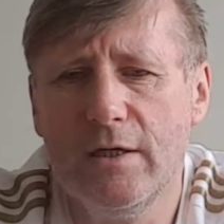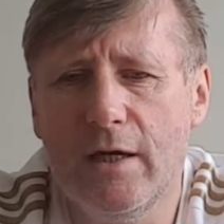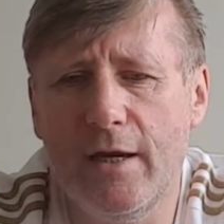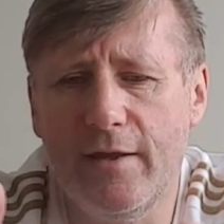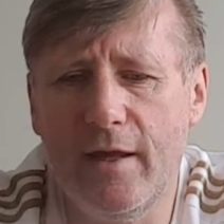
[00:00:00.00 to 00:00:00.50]

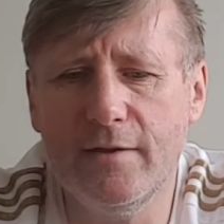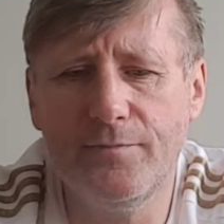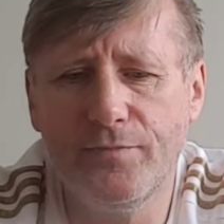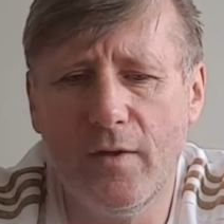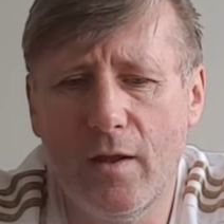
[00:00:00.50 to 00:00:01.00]
I
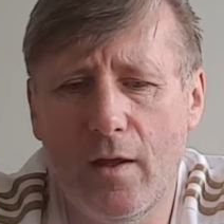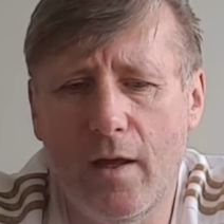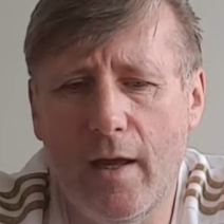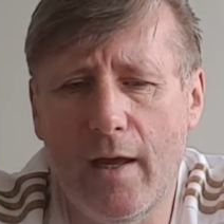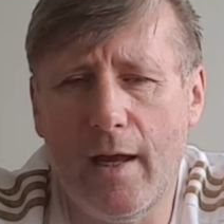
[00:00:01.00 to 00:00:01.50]
then
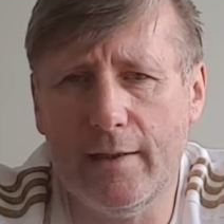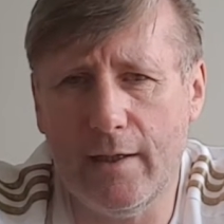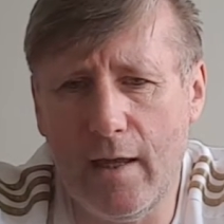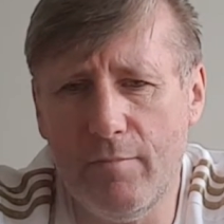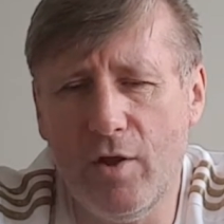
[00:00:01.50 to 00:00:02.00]
added a
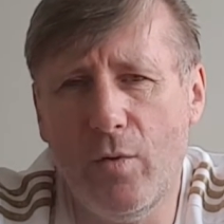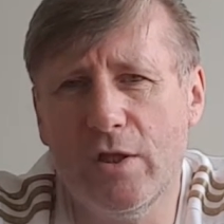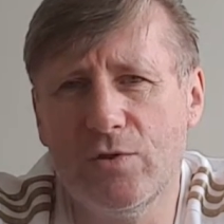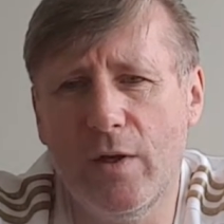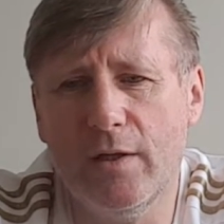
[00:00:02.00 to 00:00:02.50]
couple of
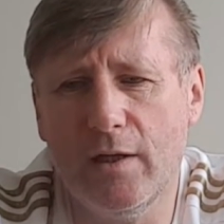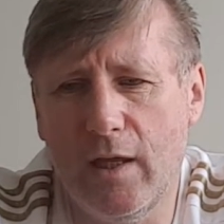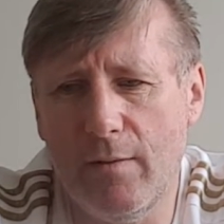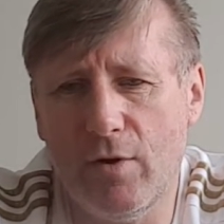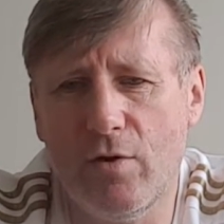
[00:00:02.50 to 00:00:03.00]
quid to it, and I
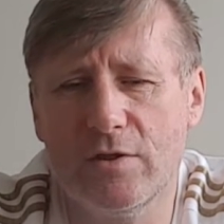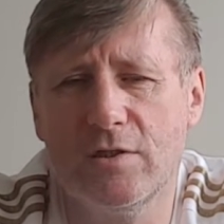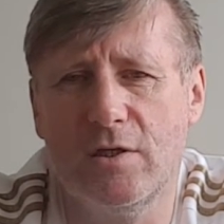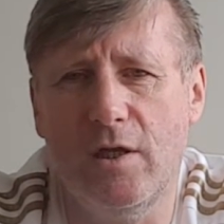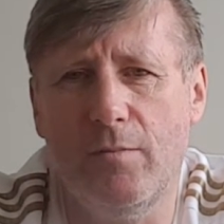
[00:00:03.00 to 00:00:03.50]
came across
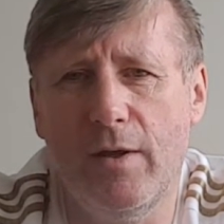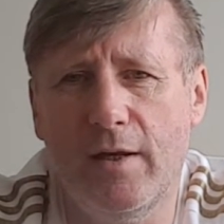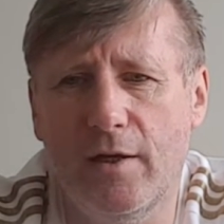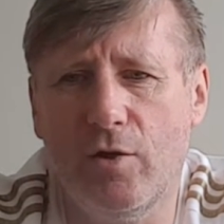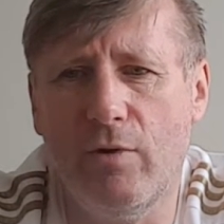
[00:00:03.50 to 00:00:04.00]
this on eBay and
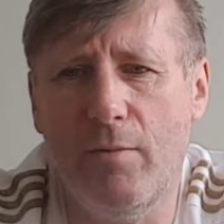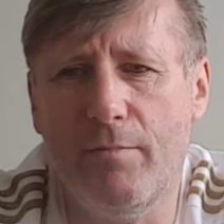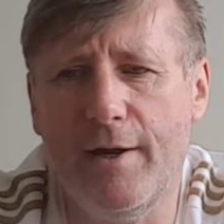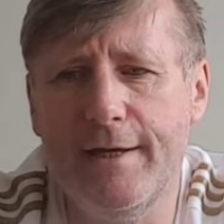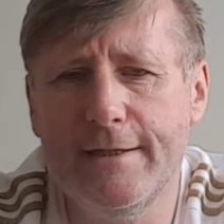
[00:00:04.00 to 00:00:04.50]
had a great
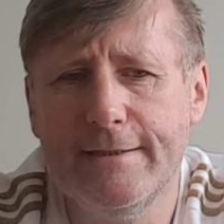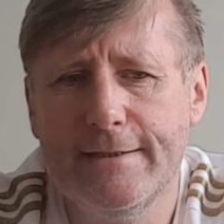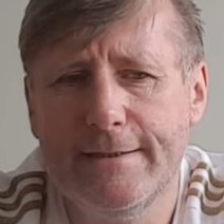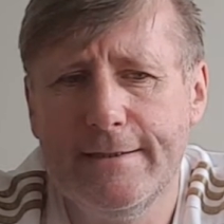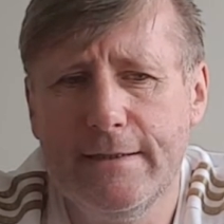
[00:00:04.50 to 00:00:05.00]
buy.
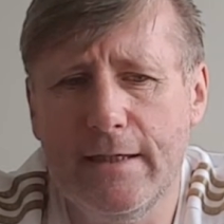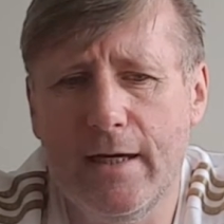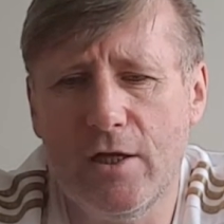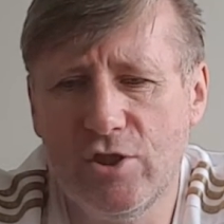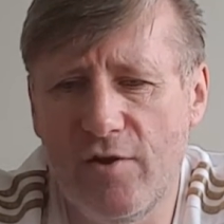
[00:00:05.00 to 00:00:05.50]

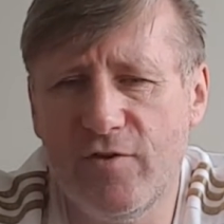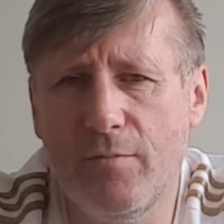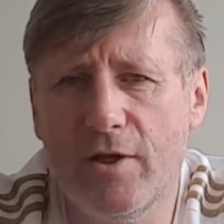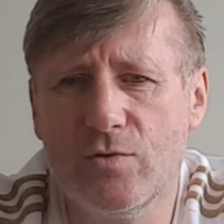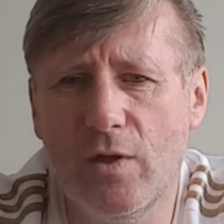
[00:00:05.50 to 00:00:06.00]
Chuffed a
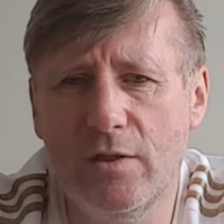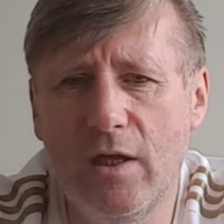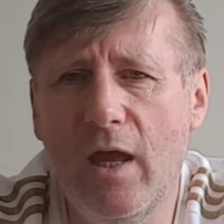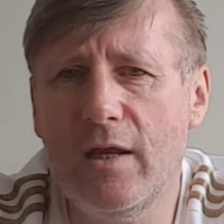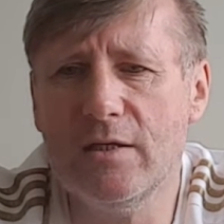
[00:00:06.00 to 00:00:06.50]
bit with it.
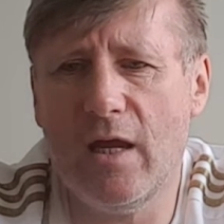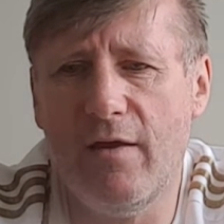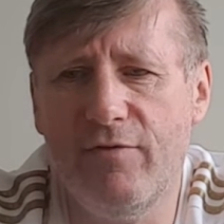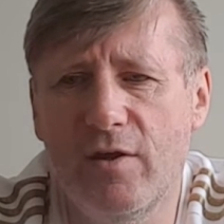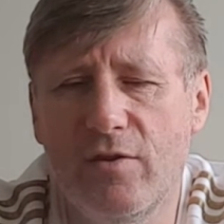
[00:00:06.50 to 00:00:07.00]
Yeah, it is
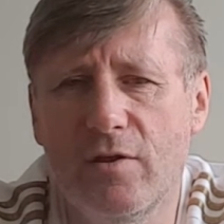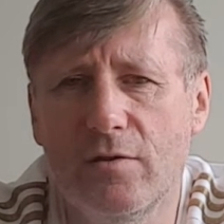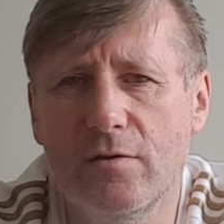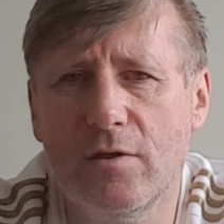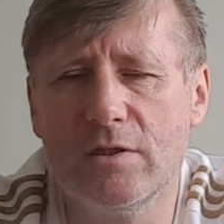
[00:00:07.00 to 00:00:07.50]
heavier
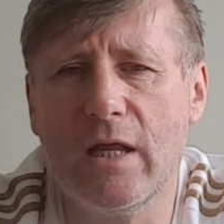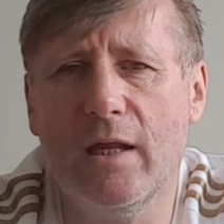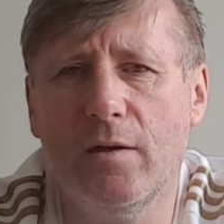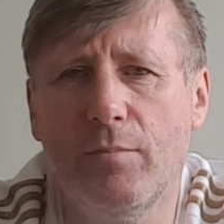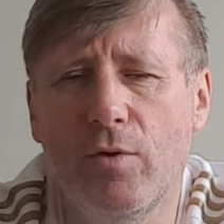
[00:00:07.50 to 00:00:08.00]
than the
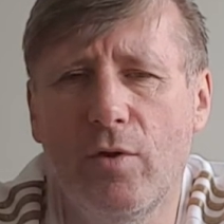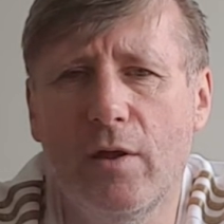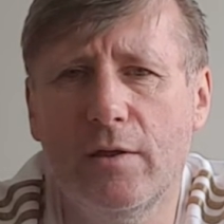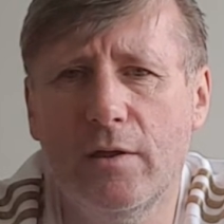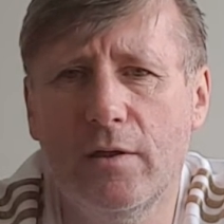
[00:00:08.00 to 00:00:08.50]
standard
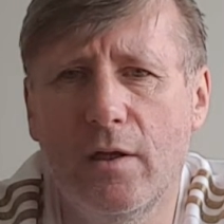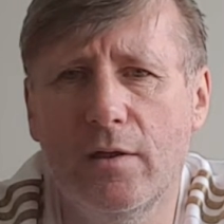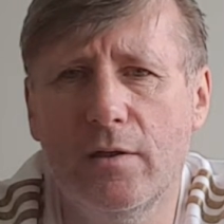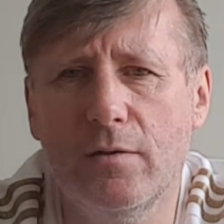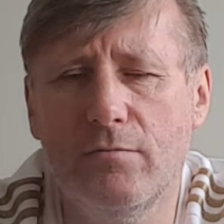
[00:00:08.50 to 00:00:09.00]
Bergen
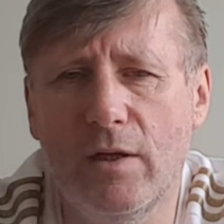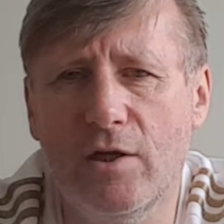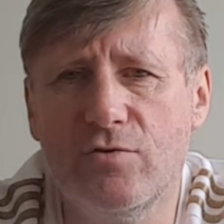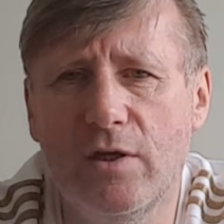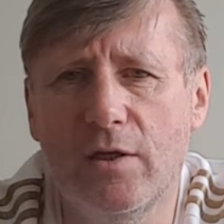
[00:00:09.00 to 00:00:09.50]
and the
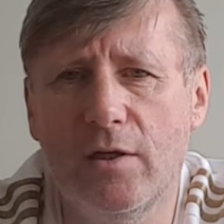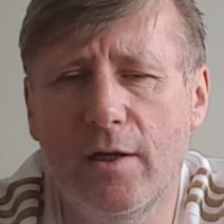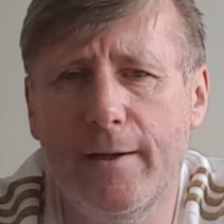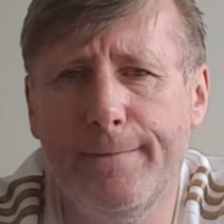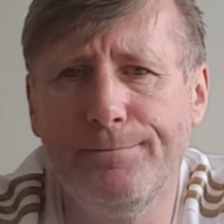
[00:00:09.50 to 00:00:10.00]
military
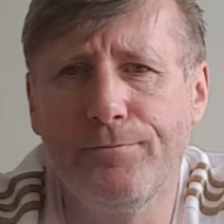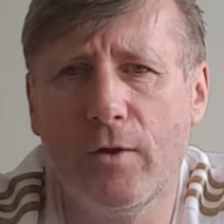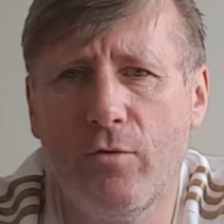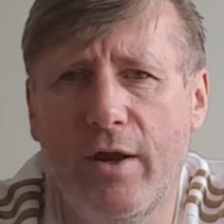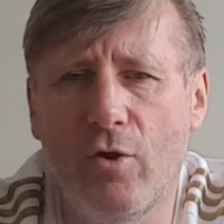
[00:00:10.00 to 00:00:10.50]

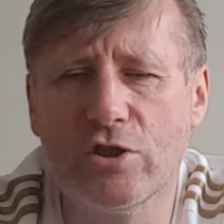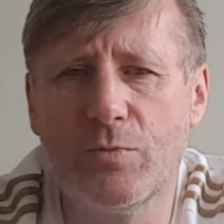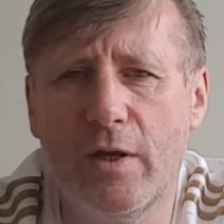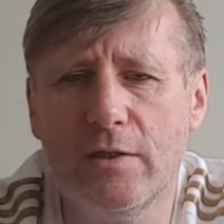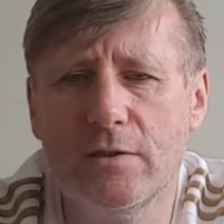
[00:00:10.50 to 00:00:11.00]
grade
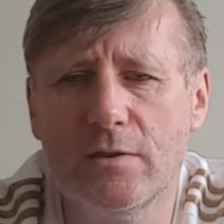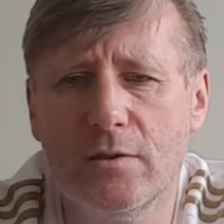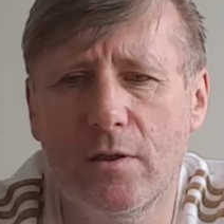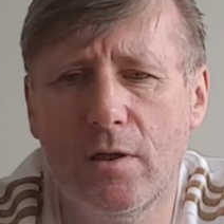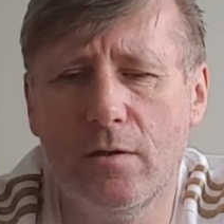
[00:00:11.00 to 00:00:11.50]
Ospreys
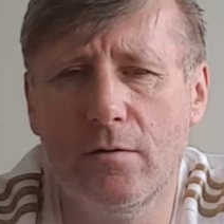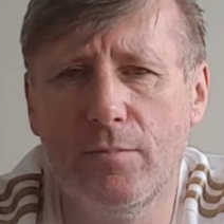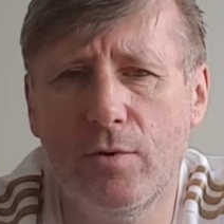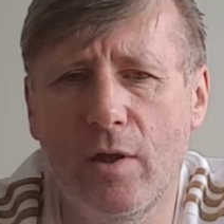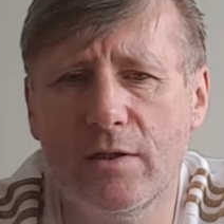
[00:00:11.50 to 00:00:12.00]

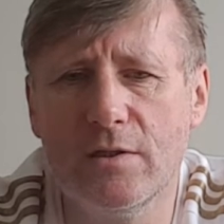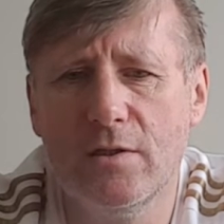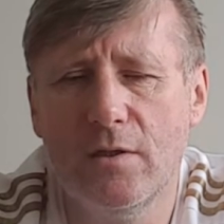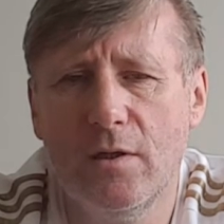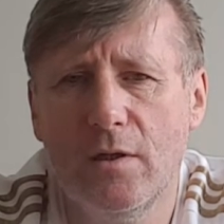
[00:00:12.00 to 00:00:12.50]
Bergens
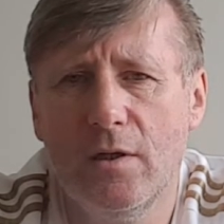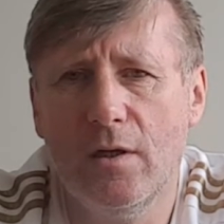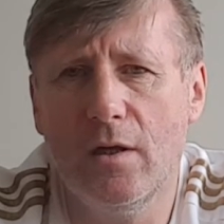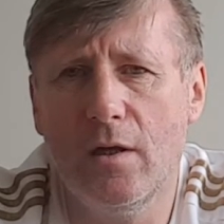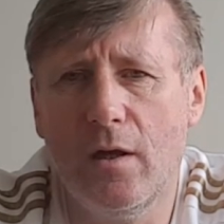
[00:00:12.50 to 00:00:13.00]

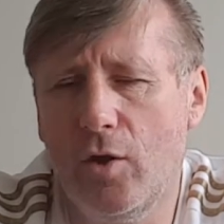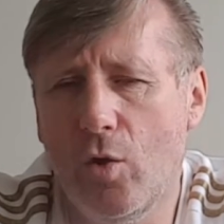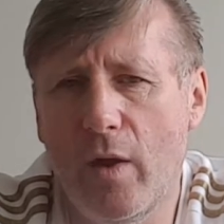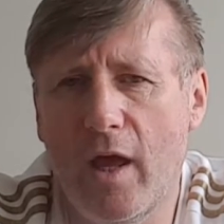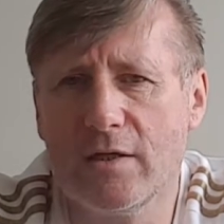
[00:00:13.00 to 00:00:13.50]
and
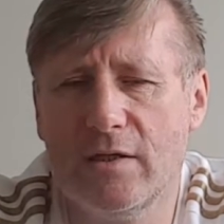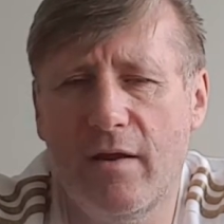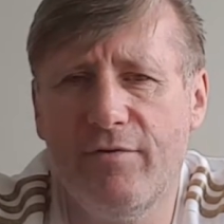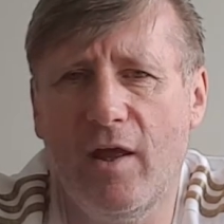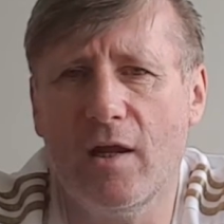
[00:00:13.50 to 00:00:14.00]
OAX and
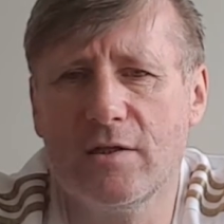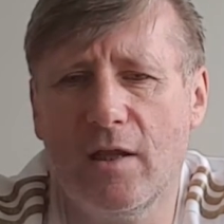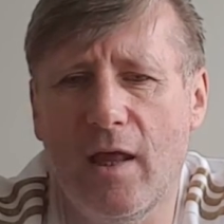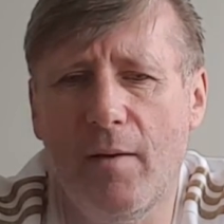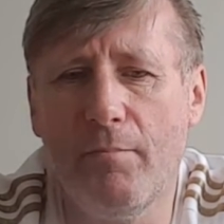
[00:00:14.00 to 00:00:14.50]
everything else like
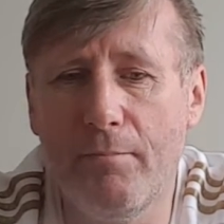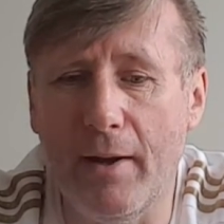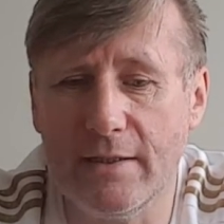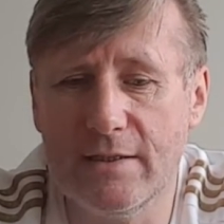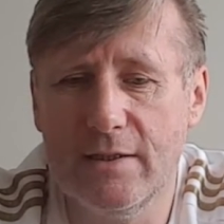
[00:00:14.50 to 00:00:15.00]
that.
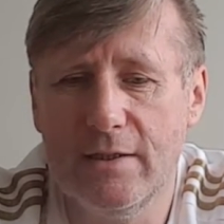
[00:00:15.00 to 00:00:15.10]
But